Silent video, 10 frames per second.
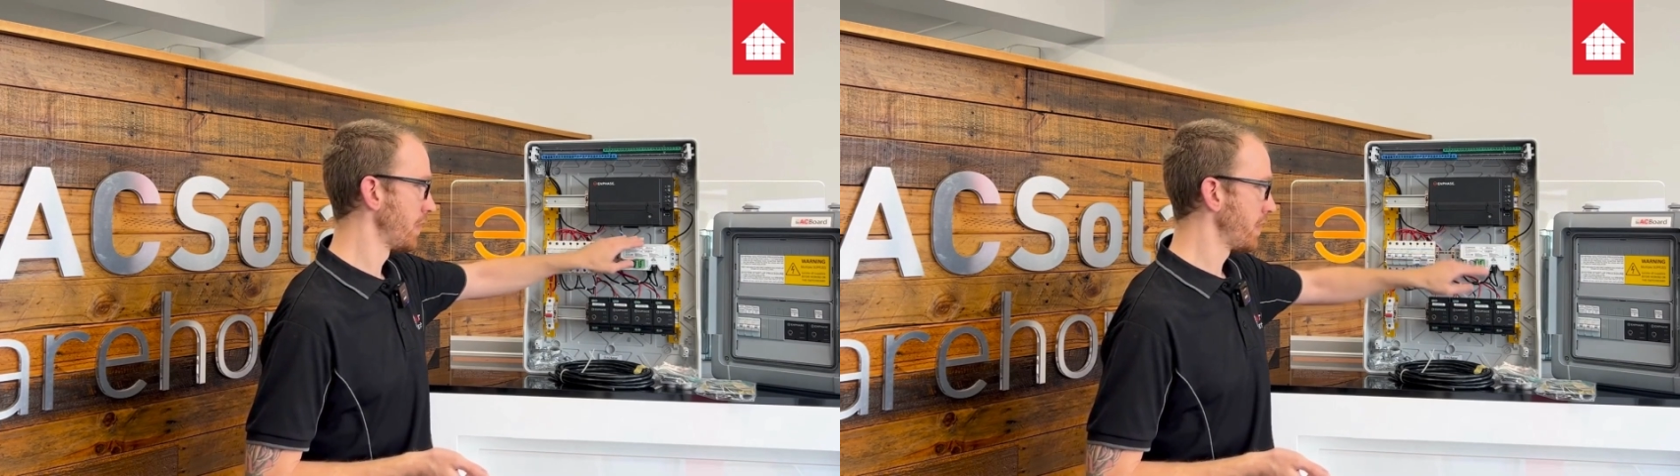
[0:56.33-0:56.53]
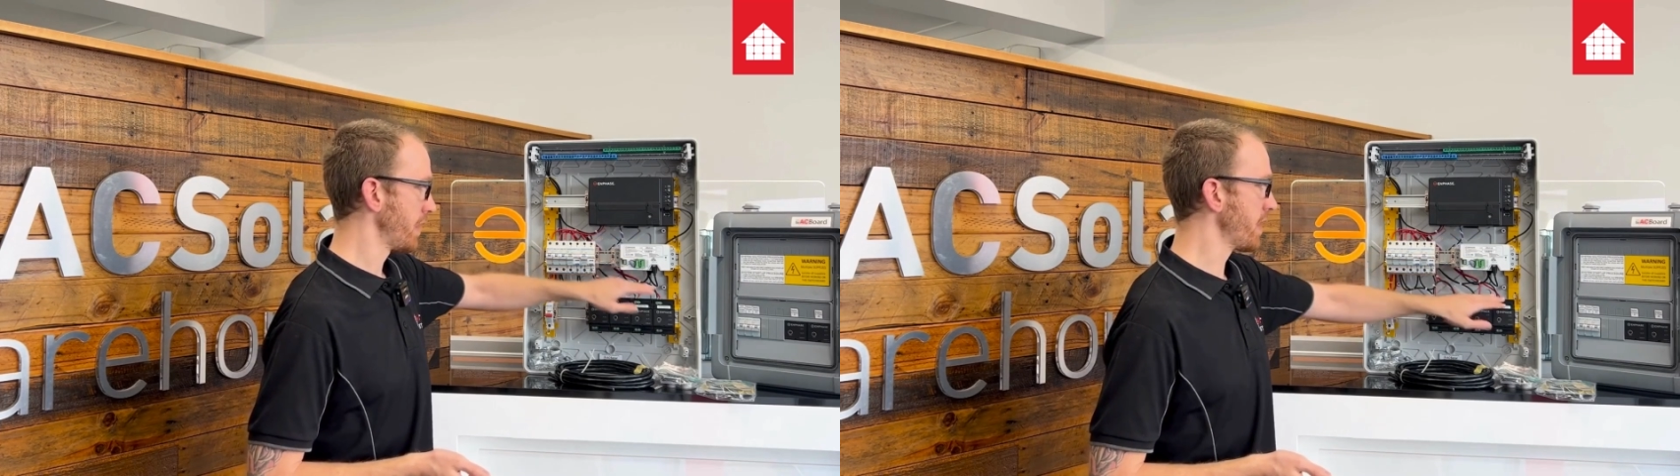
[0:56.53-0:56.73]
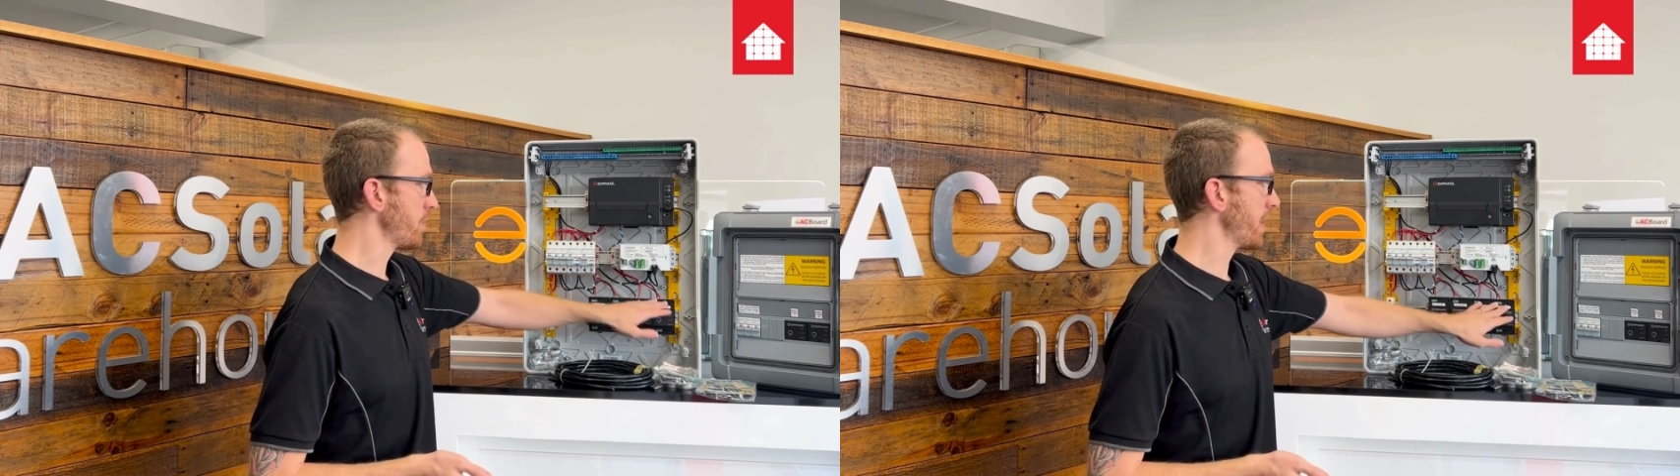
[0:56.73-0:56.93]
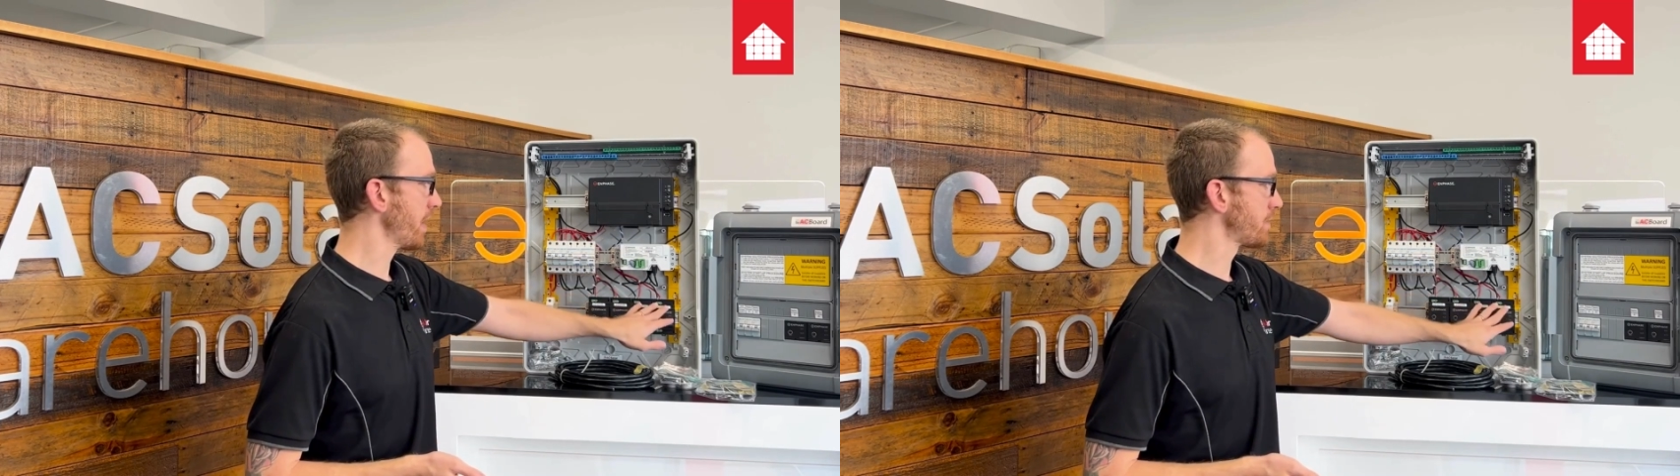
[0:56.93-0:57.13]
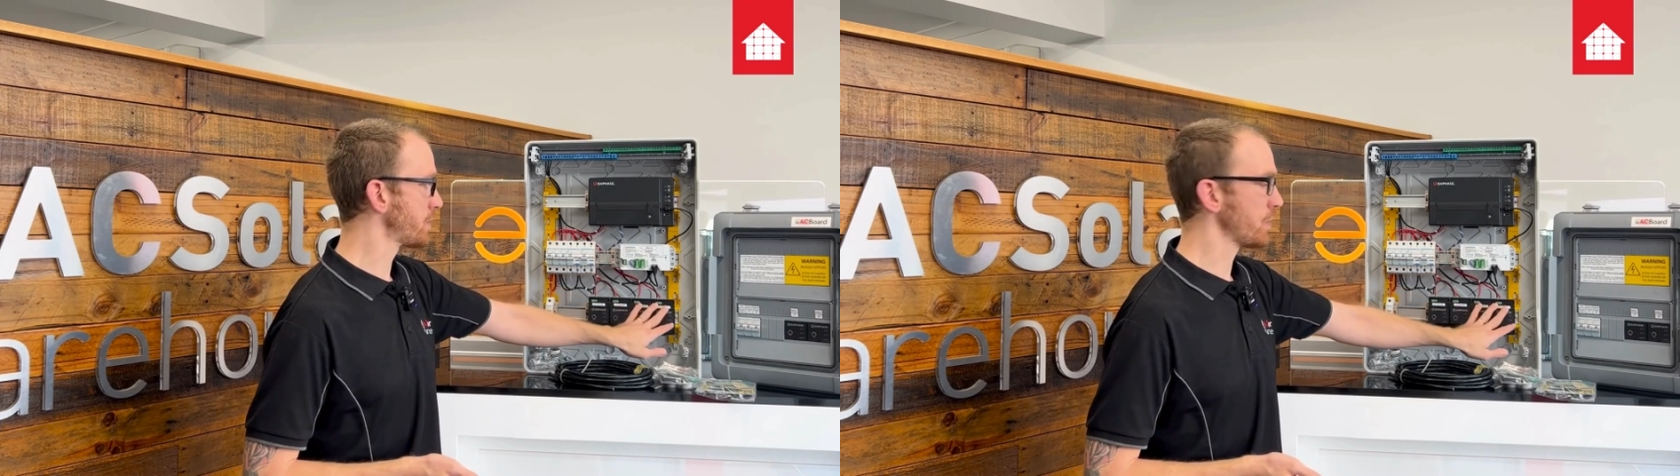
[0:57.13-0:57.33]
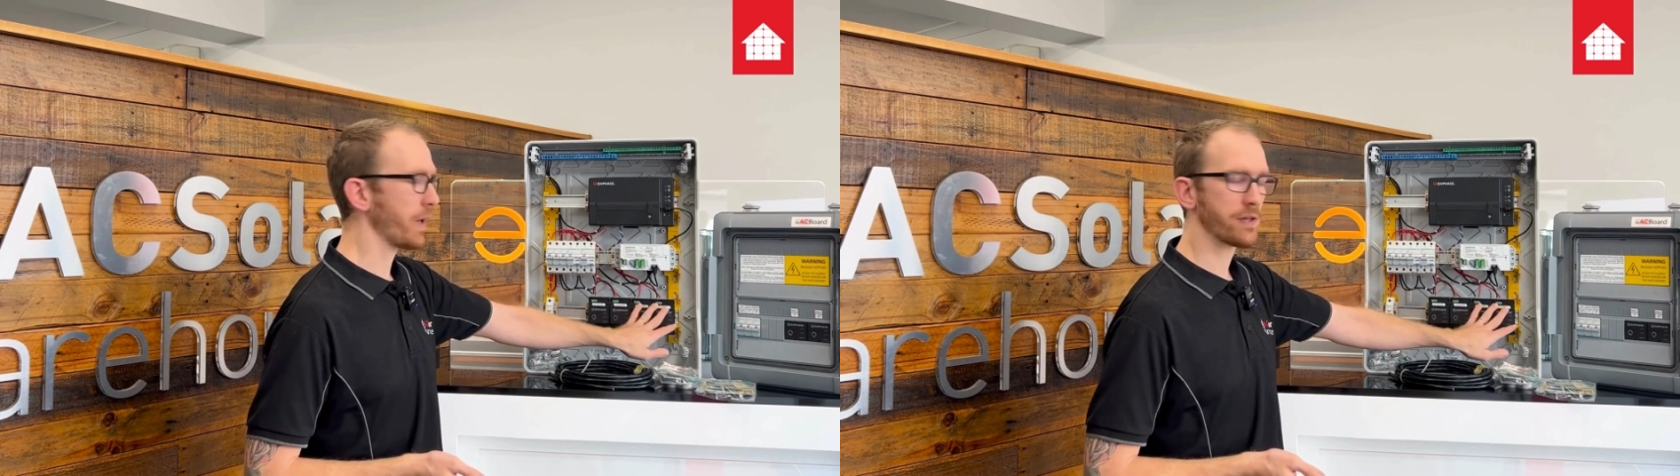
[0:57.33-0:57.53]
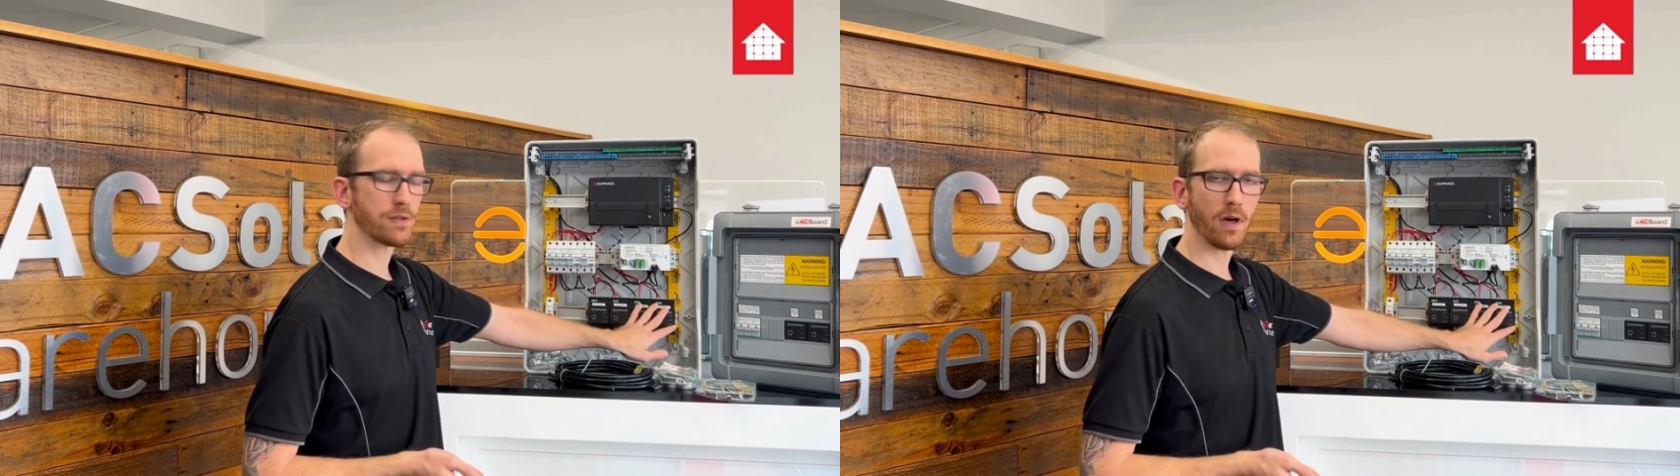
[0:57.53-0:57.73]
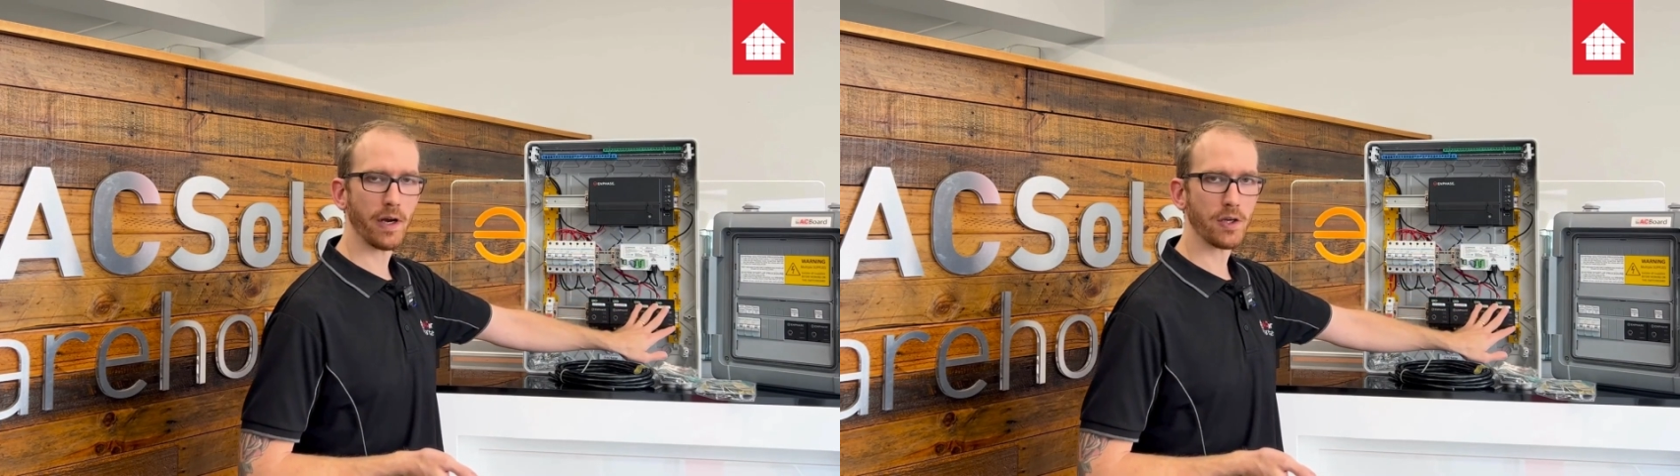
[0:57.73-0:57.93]
Here we have 2 extra
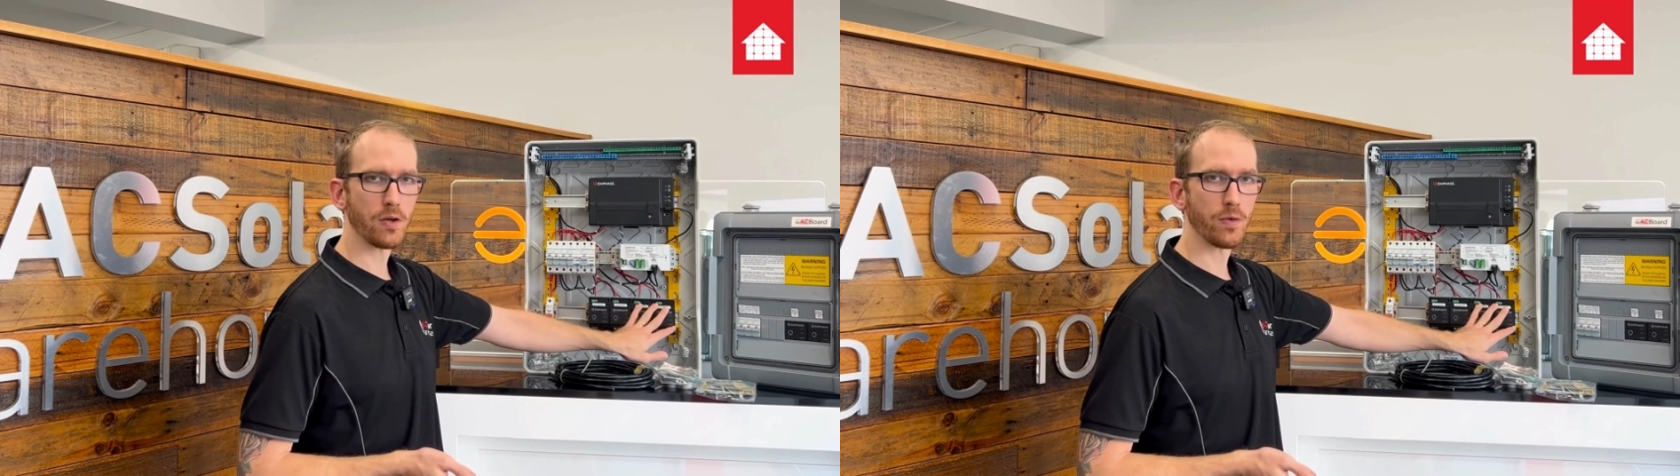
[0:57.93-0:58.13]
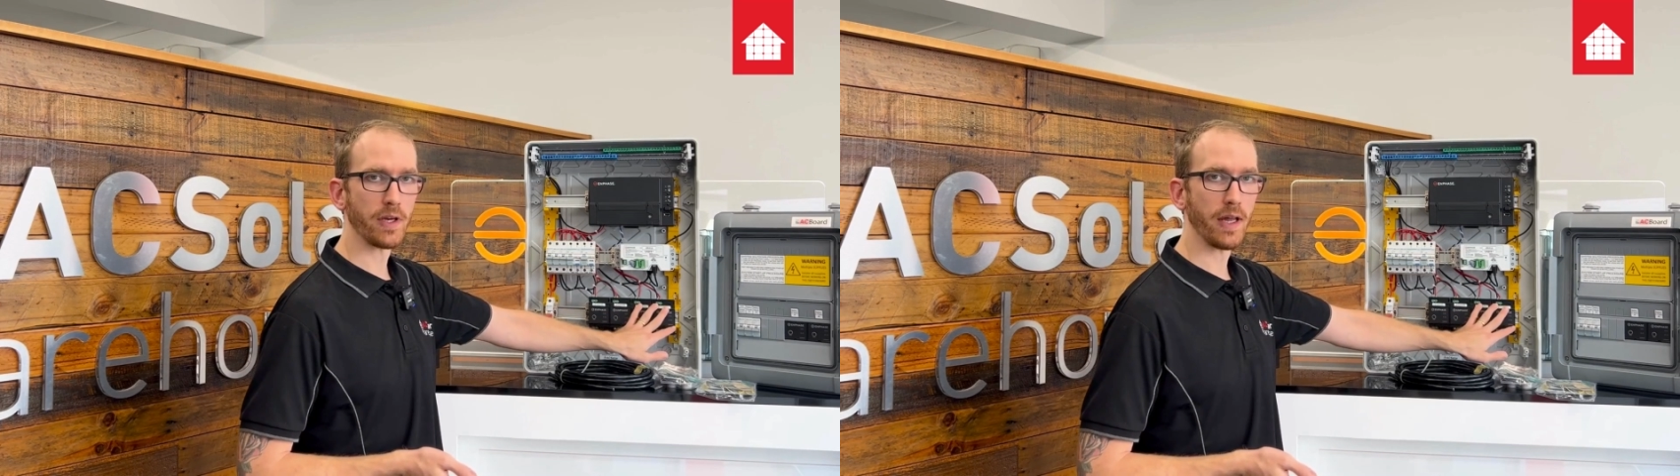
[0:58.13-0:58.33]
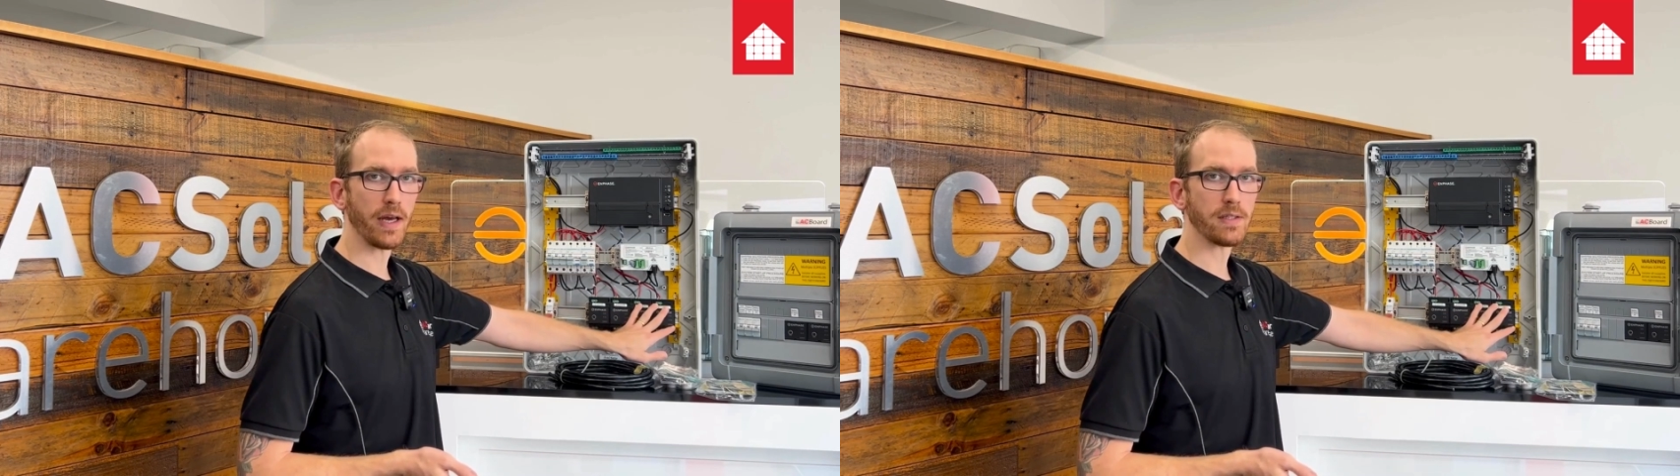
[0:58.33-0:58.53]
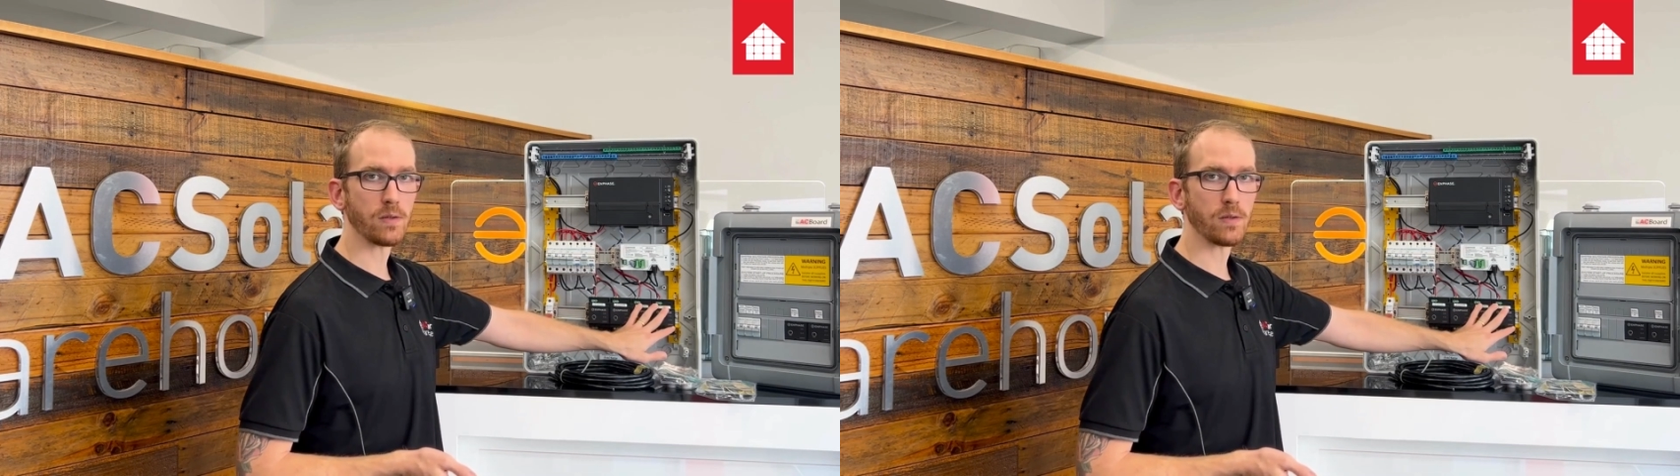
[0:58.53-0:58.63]
IQ relays,